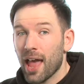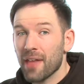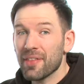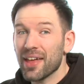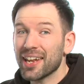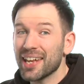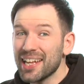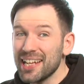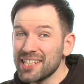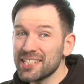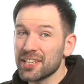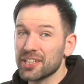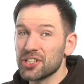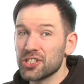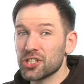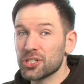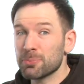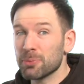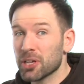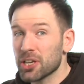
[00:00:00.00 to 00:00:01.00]
And that isn't
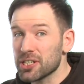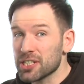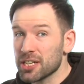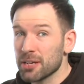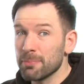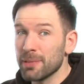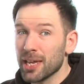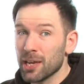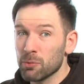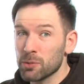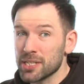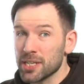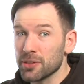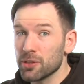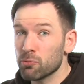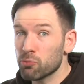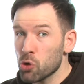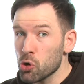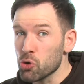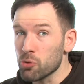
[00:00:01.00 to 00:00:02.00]
just because Kamiya was in
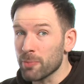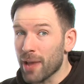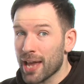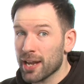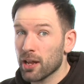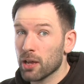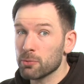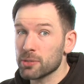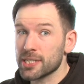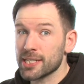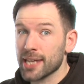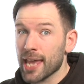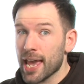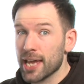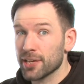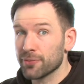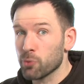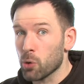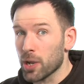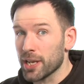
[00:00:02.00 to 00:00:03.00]
the room and I was
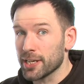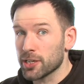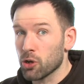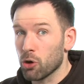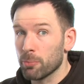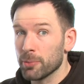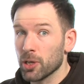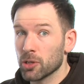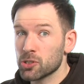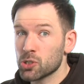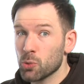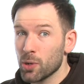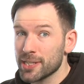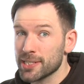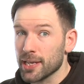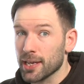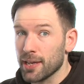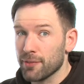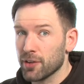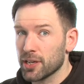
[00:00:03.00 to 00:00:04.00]
scared of what he'd call me on
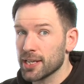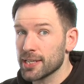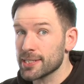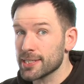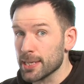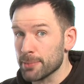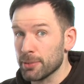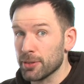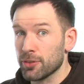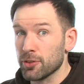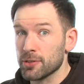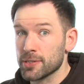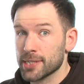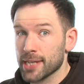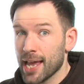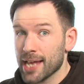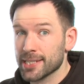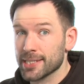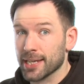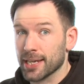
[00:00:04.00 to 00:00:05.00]
Twitter if I didn't seem
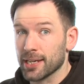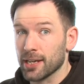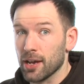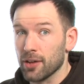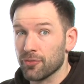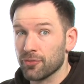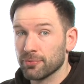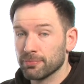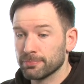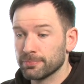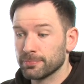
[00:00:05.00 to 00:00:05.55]
enthusiastic enough.